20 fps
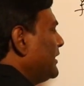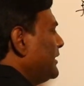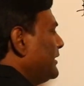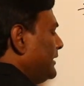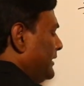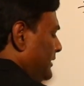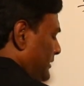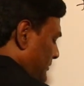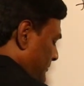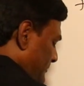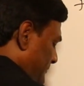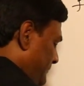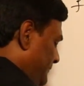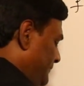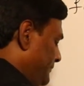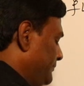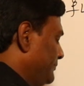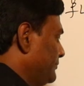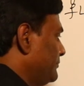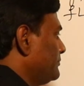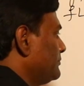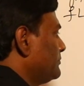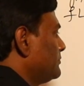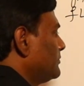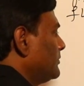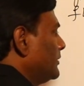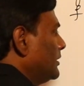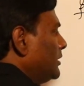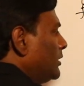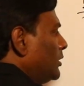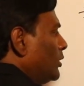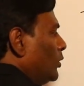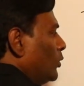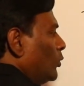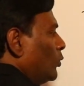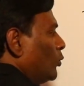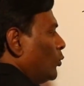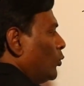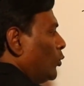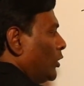I take
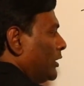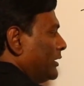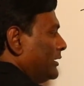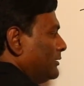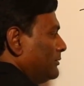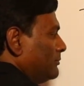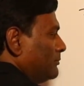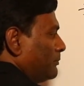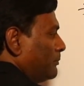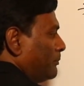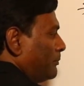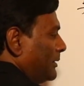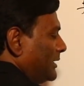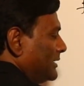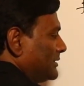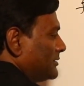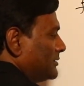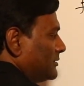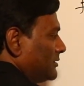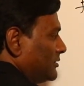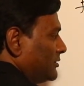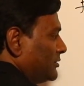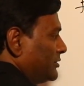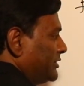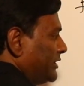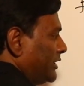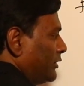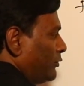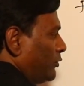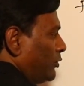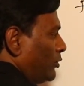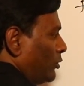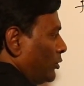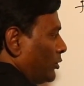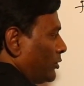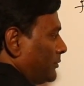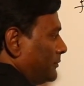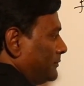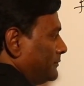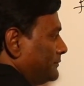1 plus
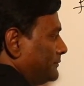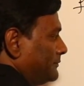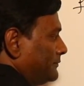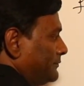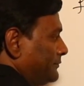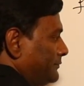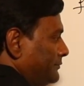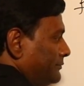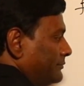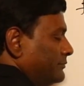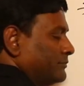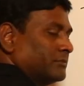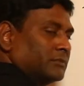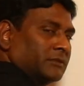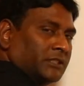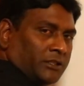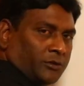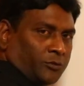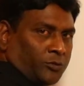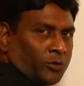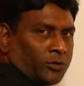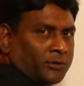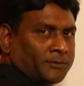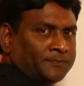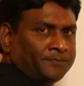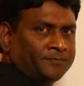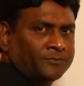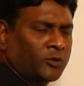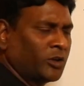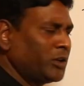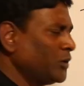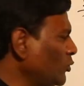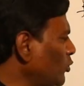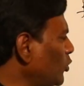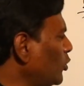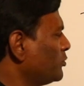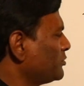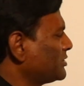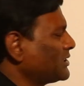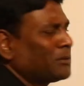J4, okay,
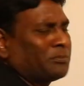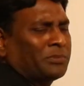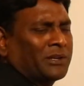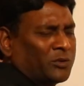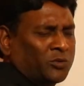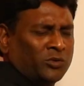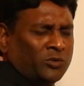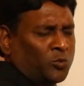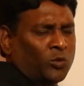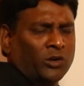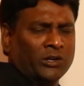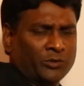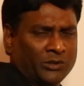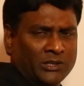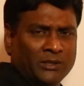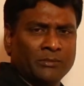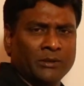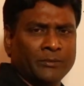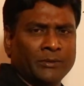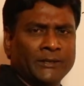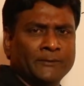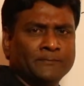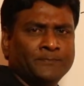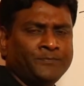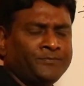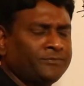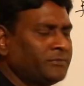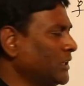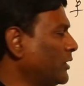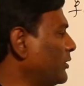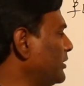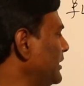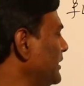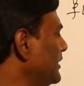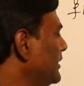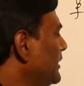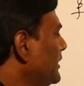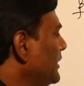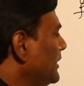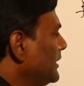ohms or per unit, whatever it may be.
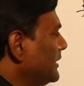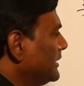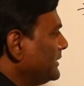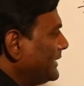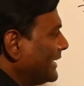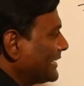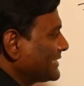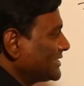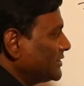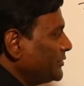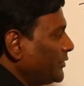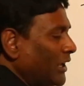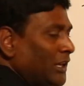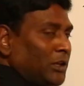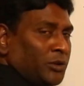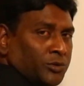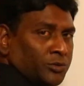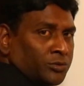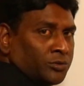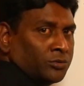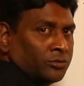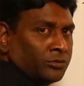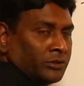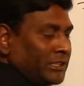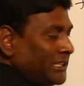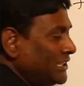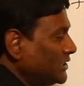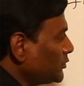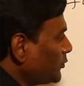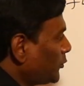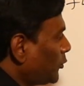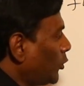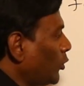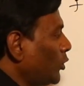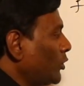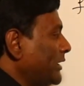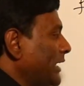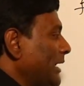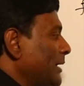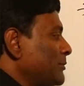Okay, X value is
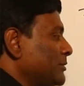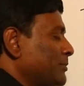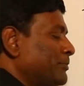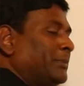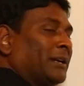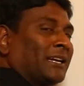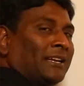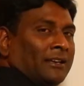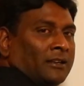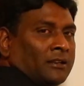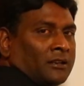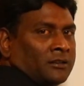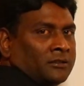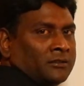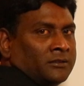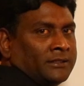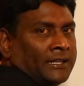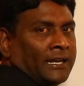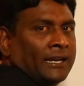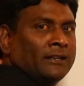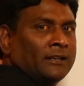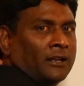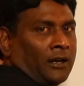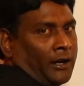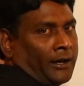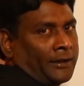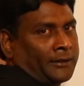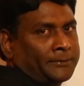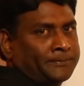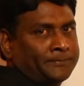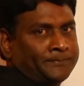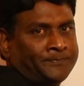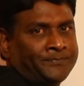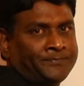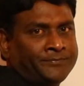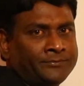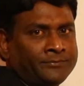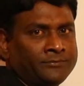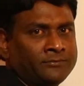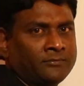4 times bigger than R.
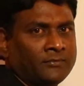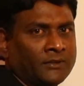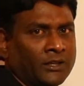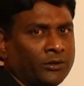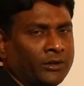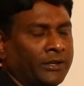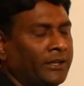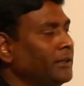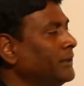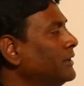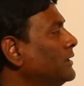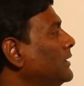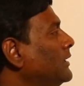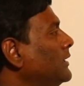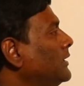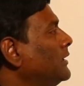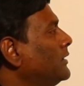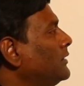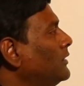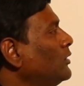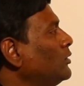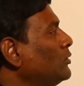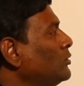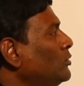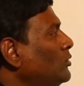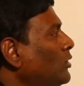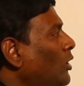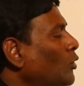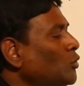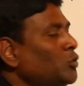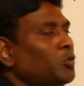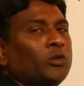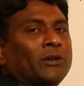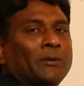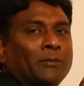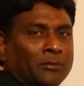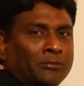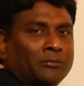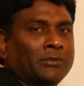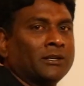Okay, now how to
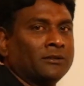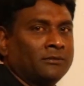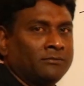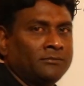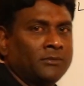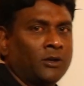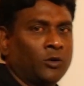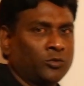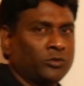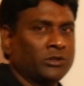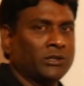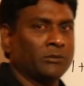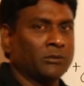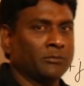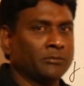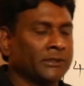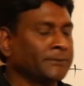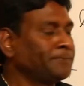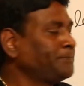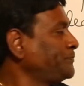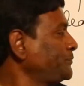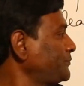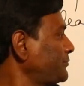remember?